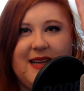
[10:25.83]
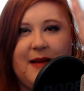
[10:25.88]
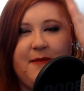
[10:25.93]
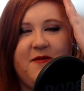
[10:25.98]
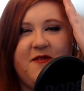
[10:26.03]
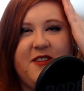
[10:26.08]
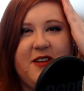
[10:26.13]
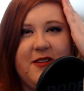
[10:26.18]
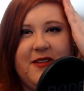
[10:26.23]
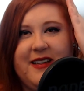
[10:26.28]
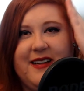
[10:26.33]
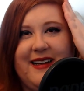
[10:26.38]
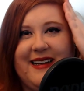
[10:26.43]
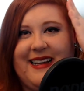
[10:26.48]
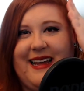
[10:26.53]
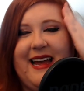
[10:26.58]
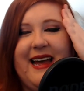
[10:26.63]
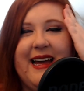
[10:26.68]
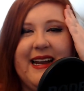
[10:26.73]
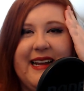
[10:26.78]
feeling like a
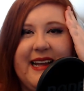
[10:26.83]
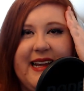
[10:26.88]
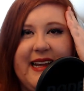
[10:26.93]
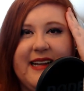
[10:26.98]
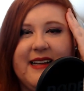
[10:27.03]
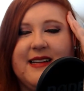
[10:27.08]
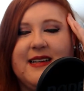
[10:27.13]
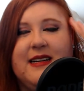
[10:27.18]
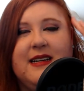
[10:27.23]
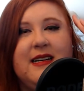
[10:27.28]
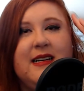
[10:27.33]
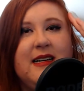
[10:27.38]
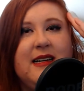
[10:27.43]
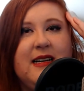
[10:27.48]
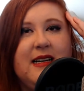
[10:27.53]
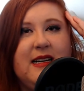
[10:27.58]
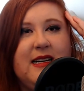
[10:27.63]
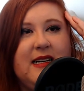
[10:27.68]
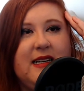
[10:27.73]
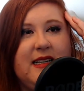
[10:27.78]
headache,
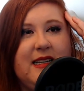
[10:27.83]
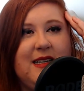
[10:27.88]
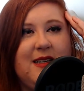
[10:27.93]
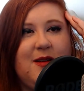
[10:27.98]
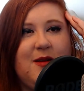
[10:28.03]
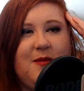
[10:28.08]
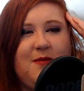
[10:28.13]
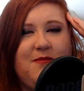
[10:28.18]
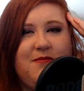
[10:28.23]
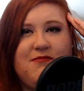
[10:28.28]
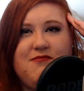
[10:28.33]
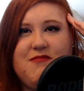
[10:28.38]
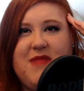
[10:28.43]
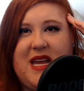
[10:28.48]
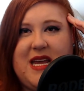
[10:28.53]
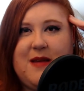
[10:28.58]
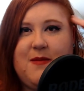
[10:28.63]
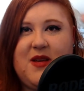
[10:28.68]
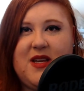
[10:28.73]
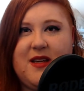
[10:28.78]

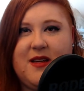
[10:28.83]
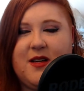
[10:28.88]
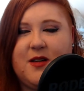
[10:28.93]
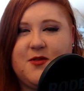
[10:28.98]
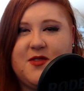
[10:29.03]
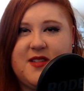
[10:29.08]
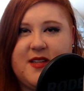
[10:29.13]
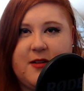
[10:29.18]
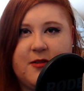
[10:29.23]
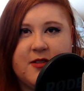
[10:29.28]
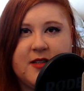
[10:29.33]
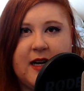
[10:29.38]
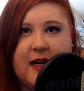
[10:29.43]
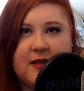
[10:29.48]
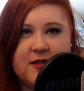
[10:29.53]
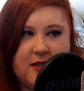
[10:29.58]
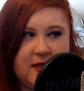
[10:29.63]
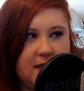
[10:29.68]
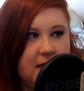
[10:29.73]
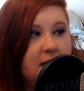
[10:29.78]
maybe go see your
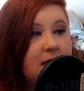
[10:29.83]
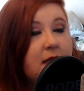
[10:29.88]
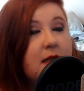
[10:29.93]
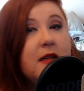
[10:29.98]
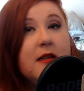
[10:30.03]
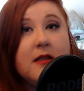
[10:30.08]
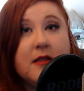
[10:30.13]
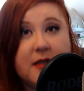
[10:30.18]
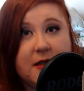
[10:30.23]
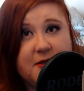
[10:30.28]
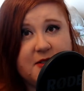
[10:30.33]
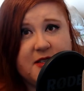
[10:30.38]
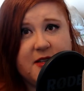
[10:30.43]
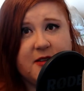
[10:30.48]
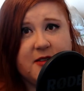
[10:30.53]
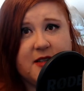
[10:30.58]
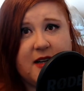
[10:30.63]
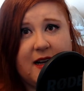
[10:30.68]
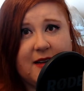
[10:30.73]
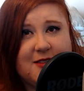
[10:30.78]
doctor. Go see
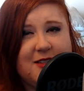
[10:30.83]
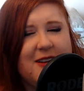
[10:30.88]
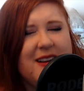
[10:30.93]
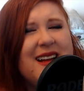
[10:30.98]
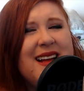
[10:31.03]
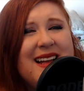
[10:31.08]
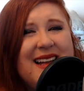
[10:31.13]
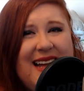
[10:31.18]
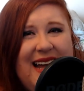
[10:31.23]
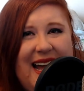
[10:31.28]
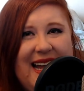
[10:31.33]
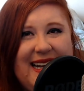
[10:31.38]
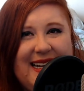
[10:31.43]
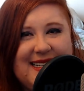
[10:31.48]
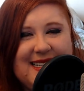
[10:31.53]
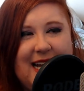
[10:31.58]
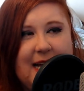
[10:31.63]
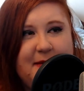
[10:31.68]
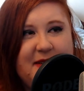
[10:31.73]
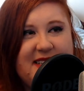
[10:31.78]
your doctor.
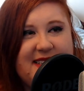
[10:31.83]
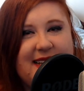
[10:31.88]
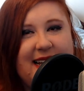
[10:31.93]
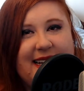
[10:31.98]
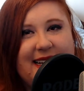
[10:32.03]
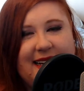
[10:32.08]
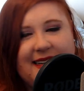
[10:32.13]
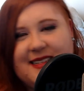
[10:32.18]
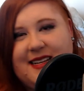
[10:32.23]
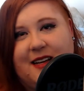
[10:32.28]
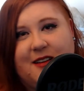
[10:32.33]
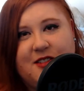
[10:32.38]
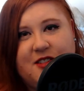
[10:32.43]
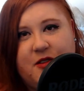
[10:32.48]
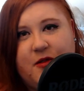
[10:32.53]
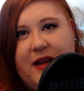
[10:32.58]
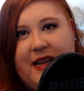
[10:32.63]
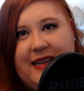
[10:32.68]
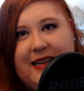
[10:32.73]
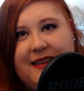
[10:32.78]
Anytime a psychic tells
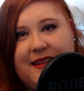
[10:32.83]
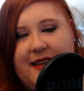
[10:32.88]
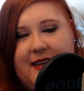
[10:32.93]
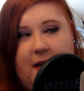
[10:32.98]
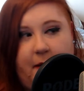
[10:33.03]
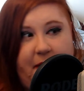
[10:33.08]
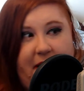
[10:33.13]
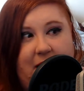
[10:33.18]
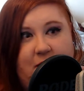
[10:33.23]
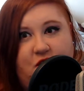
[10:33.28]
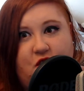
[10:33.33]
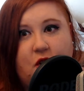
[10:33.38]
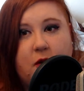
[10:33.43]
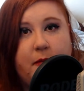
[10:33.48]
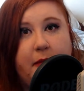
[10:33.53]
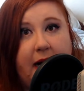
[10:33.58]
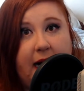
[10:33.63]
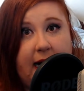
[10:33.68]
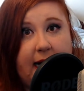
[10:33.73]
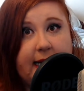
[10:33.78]
you anything about your
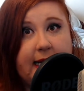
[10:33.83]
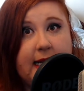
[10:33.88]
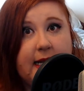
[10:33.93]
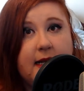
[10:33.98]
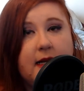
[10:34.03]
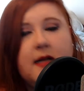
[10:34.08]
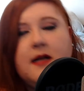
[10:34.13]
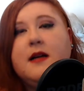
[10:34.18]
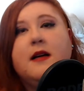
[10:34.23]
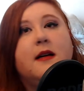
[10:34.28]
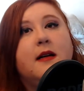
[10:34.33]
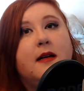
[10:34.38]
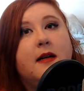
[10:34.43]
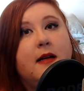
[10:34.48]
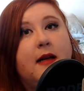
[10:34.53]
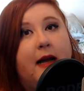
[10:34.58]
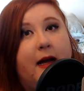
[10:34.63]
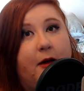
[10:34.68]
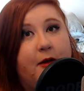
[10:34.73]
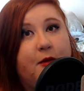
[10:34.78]
body,
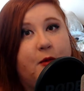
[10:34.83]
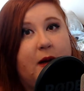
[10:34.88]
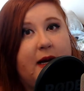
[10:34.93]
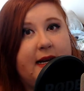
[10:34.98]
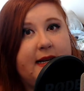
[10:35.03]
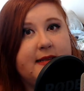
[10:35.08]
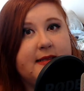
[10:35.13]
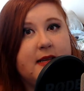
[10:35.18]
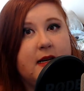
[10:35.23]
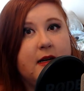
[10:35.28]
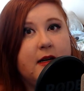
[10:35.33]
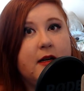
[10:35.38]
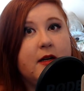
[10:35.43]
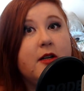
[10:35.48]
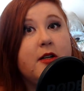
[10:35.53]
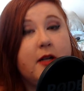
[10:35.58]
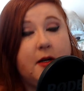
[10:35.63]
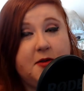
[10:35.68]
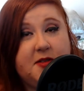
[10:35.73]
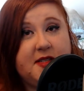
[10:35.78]
health-wise,
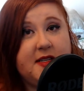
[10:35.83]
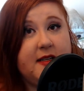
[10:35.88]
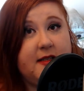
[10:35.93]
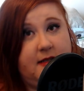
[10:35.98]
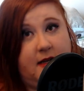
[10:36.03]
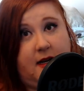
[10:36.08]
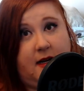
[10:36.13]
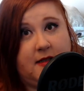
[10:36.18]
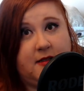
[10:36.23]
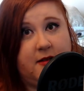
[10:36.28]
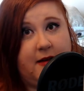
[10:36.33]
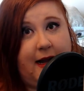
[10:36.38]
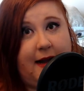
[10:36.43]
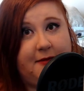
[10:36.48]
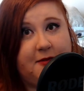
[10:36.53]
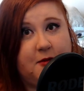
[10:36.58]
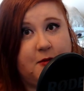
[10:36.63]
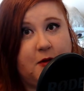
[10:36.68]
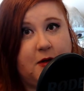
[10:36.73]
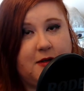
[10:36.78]
go see a doctor
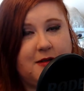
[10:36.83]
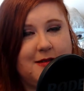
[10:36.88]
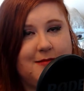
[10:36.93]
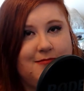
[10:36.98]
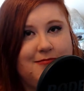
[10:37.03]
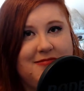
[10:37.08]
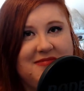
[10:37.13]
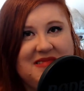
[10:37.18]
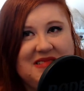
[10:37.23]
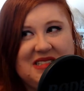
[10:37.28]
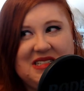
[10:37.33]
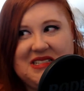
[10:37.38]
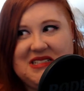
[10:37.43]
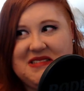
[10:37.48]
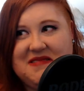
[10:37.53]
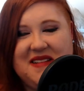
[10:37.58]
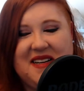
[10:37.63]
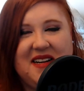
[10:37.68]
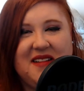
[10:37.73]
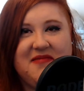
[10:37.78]
afterwards. Because,
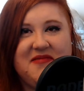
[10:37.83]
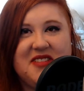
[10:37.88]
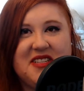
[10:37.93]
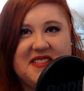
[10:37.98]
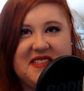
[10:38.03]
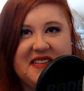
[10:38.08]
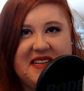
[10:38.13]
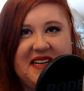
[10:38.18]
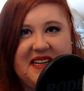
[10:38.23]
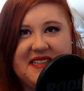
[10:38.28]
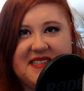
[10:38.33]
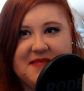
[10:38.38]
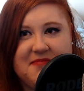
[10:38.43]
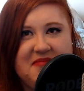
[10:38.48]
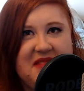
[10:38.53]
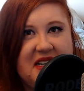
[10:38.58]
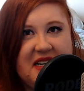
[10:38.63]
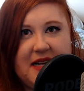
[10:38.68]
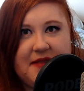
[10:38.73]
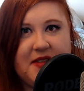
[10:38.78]
you know, just in case,
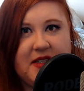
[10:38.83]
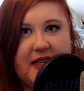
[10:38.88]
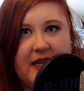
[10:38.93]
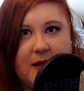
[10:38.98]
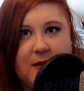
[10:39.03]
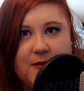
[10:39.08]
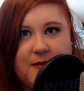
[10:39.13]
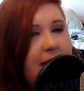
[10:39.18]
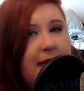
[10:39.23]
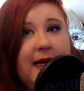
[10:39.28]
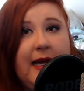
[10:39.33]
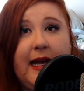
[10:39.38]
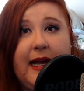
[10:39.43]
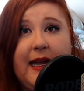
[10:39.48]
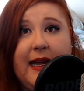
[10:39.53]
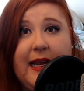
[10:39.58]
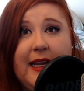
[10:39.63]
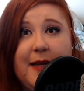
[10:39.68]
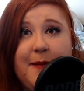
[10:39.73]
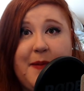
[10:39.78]
you never know.
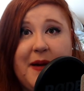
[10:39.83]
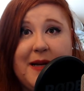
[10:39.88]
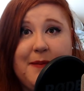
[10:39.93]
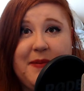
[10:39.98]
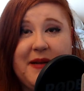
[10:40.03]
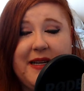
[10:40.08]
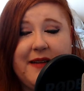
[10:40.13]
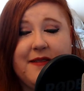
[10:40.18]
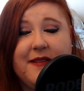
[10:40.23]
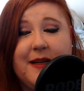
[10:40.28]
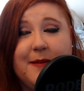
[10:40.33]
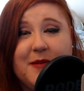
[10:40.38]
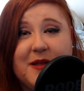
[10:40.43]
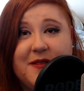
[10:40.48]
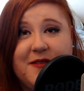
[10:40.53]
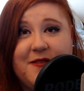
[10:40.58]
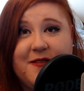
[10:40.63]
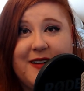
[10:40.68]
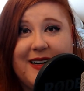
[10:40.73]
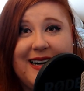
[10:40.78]
Hey, pet peeve number
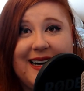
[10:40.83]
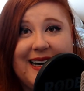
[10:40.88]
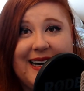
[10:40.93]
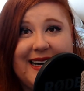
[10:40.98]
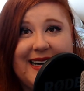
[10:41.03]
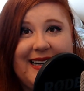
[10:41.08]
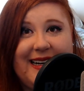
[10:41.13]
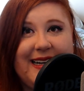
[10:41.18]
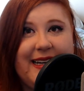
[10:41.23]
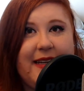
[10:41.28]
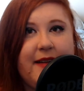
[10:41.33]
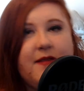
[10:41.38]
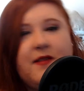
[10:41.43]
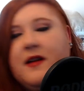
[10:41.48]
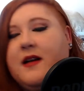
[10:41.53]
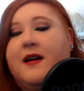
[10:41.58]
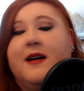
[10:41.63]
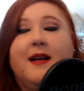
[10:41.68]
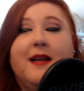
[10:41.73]
5.